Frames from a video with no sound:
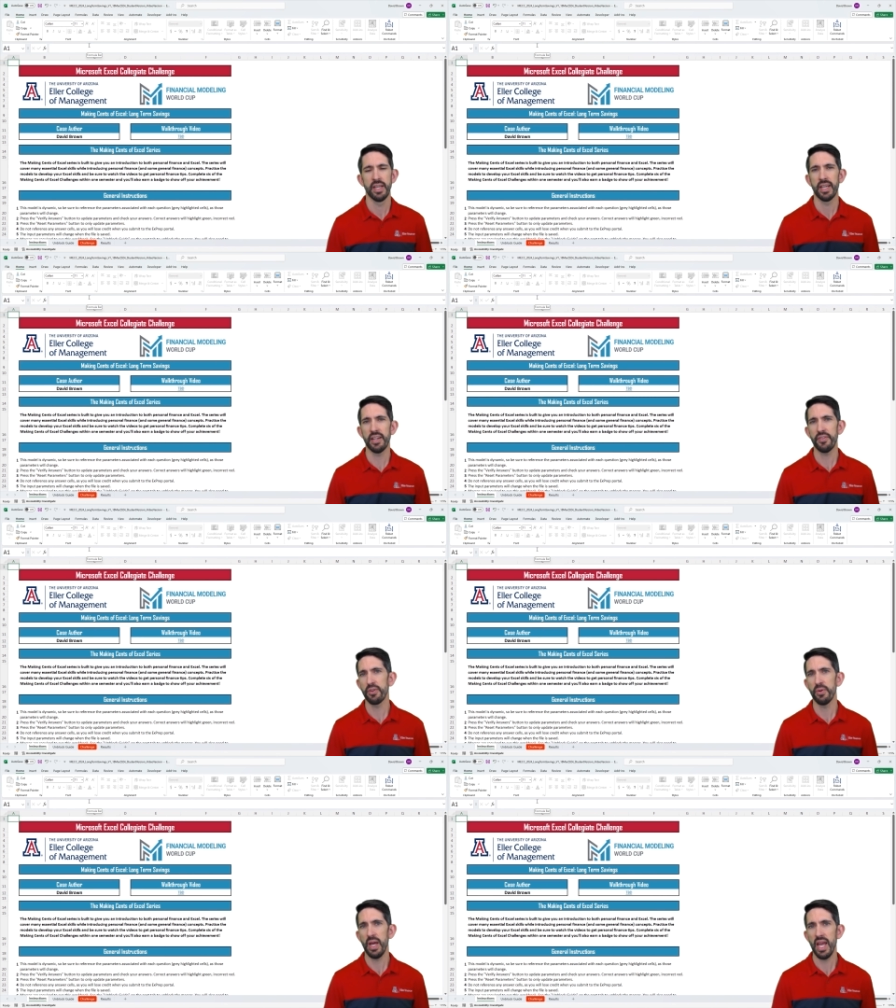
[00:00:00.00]
And if
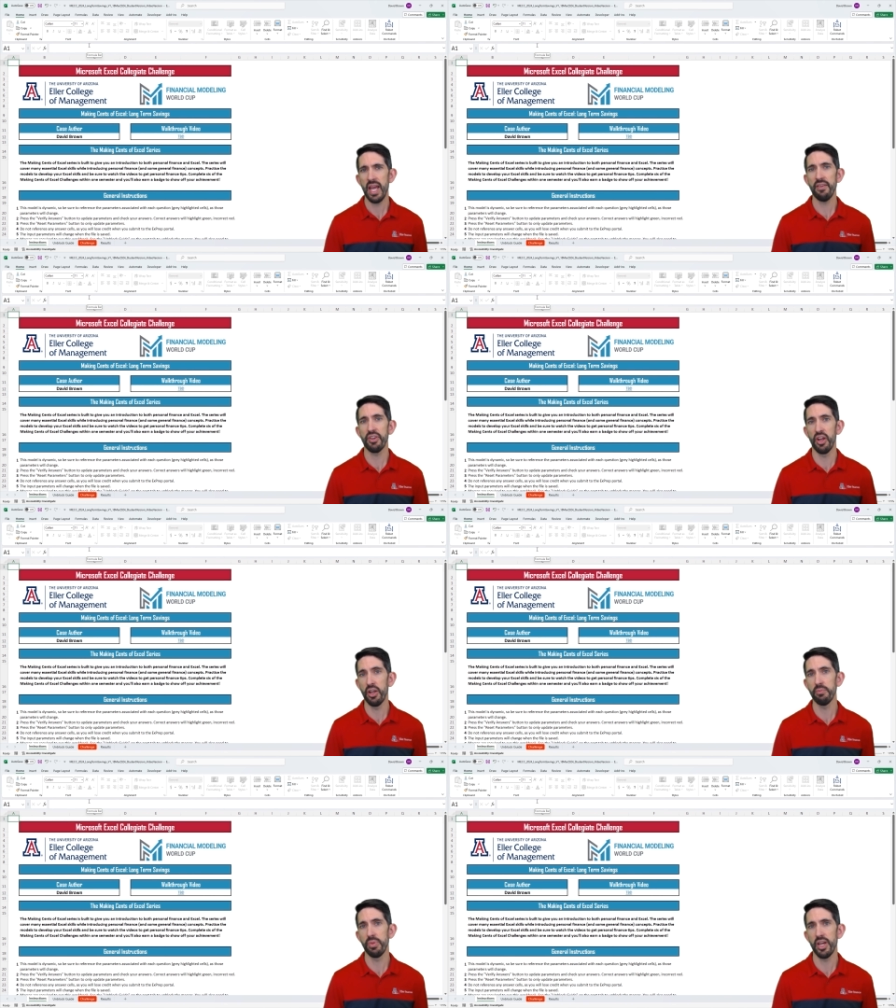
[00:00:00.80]
you haven't
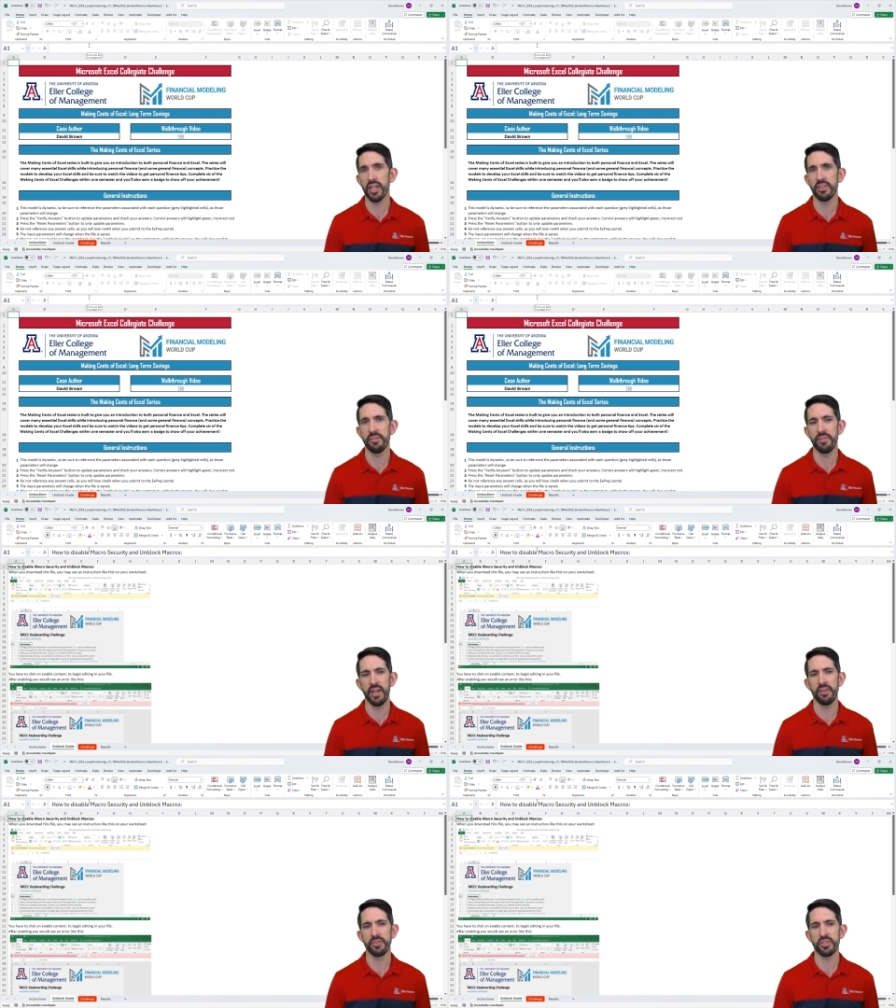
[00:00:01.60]
unblocked the
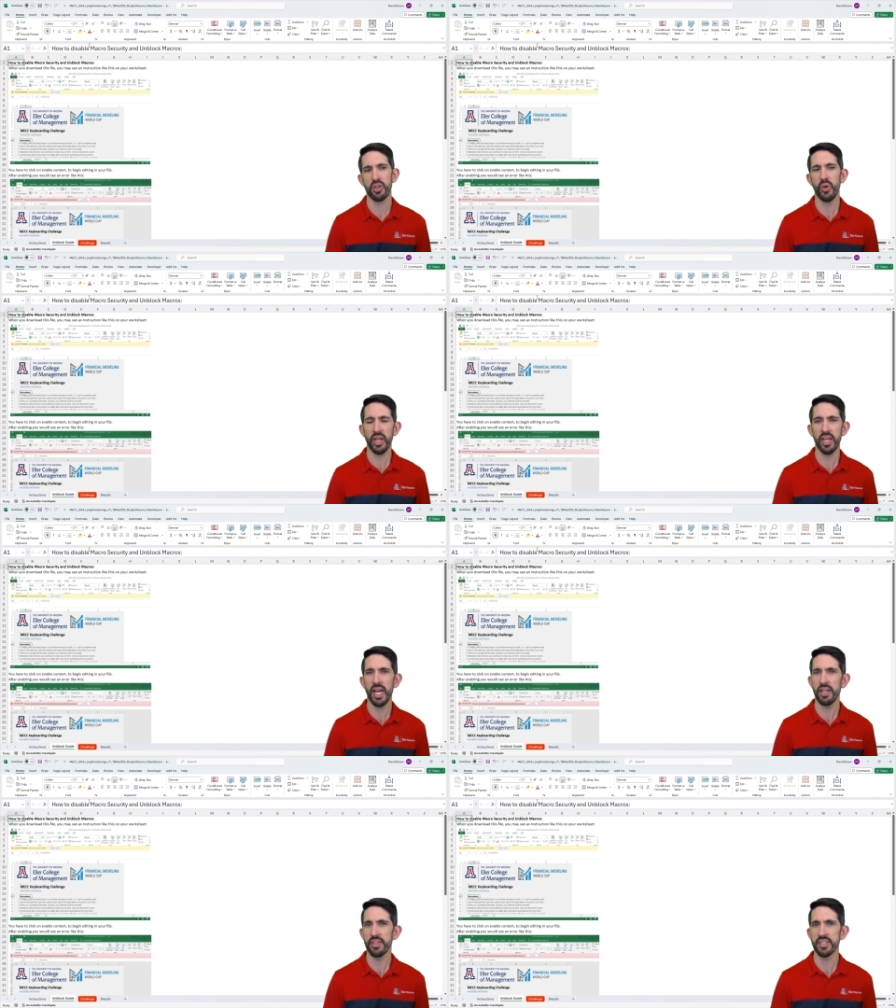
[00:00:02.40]
file, there's a quick
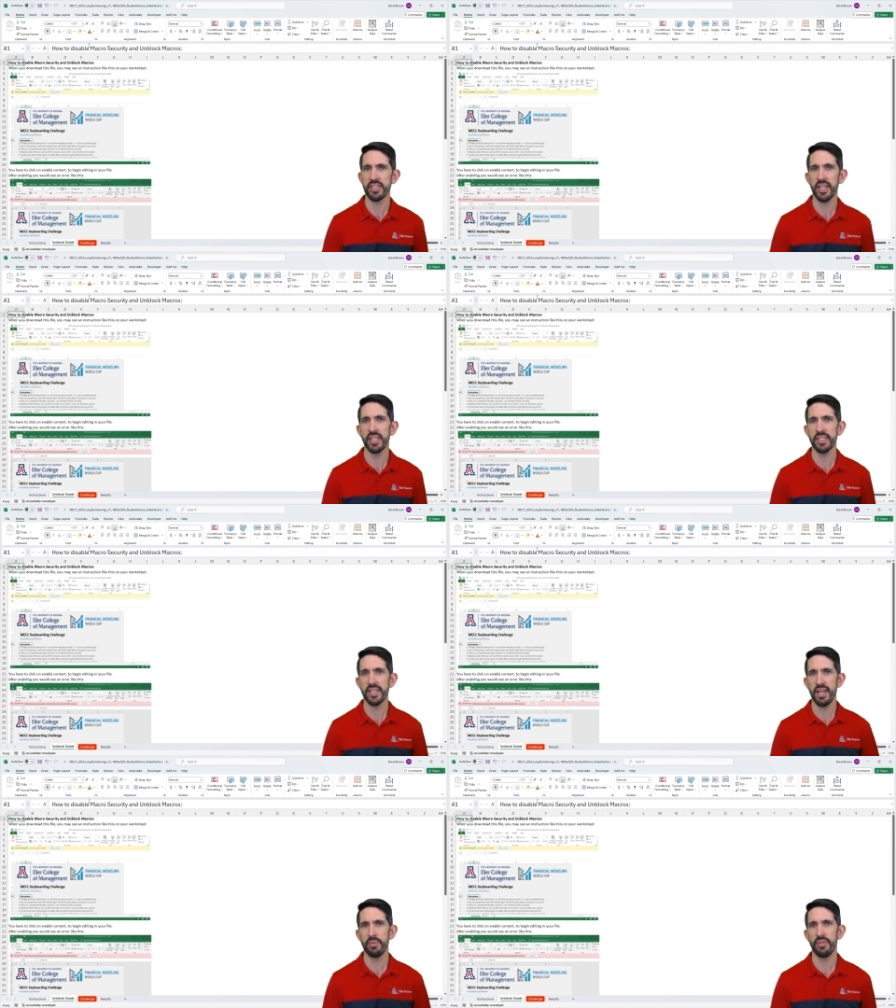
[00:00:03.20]
guide on this second
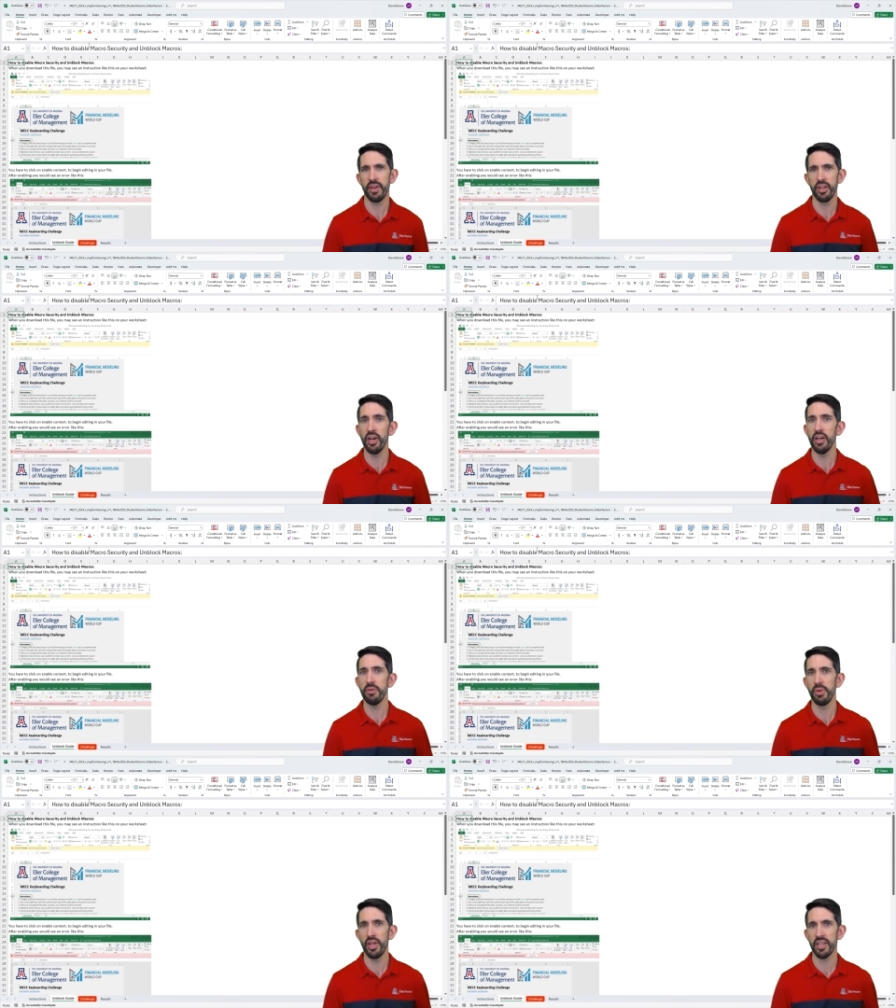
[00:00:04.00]
tab of how to
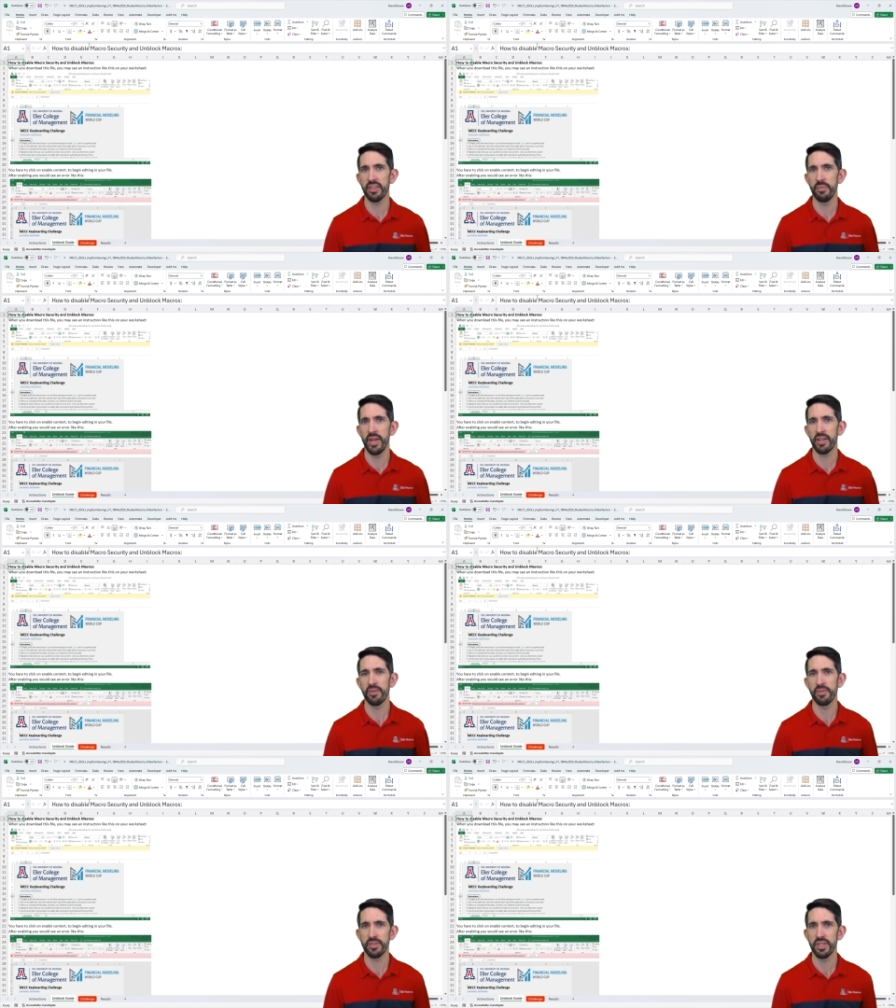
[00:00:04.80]
unblock the
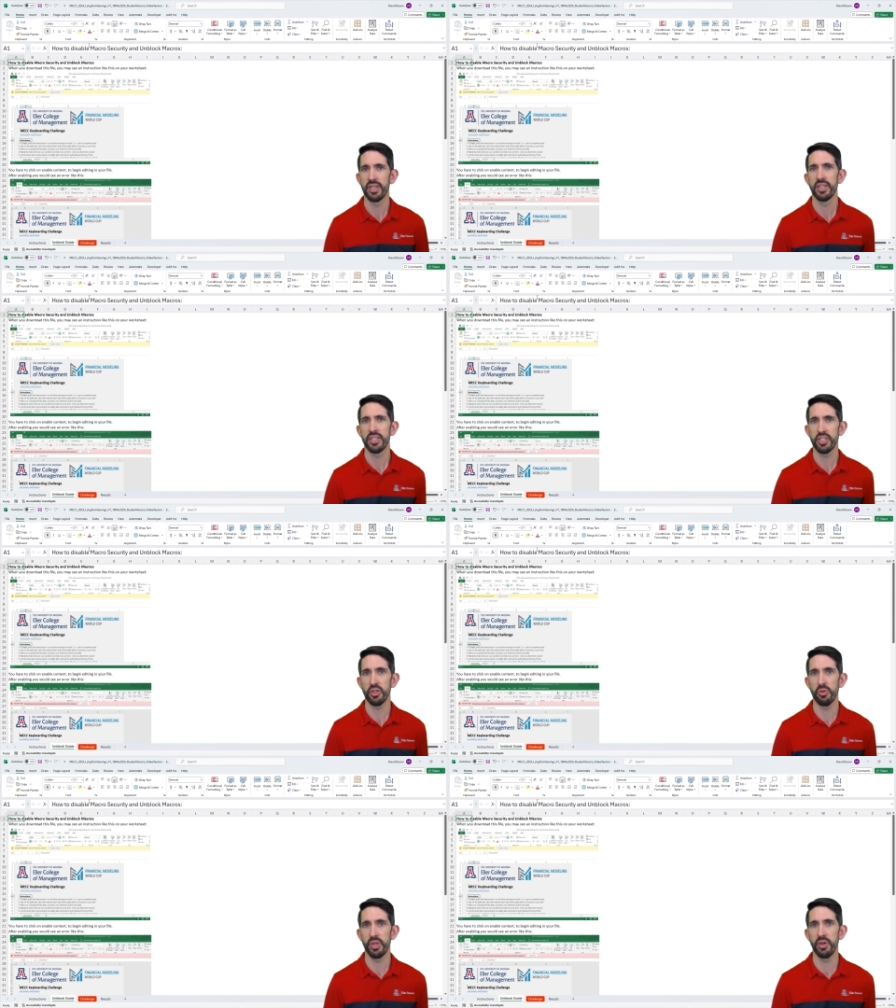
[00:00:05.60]
macros. So
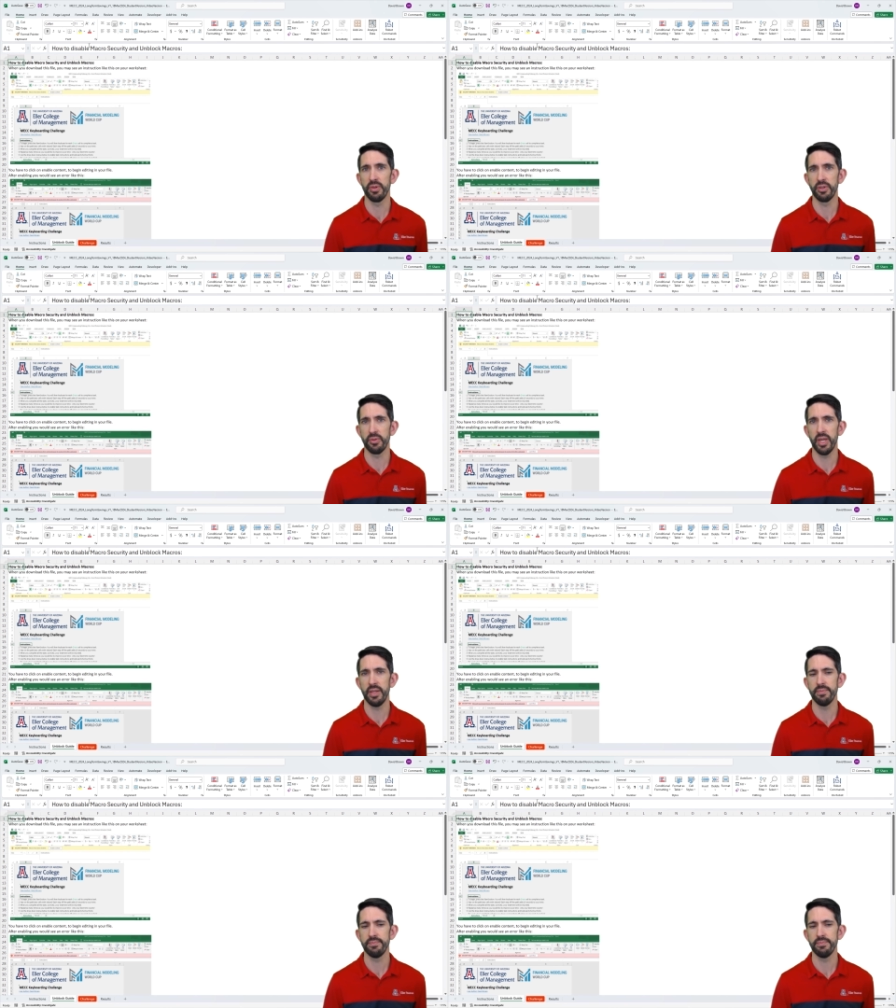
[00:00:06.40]
you'll be able to do that.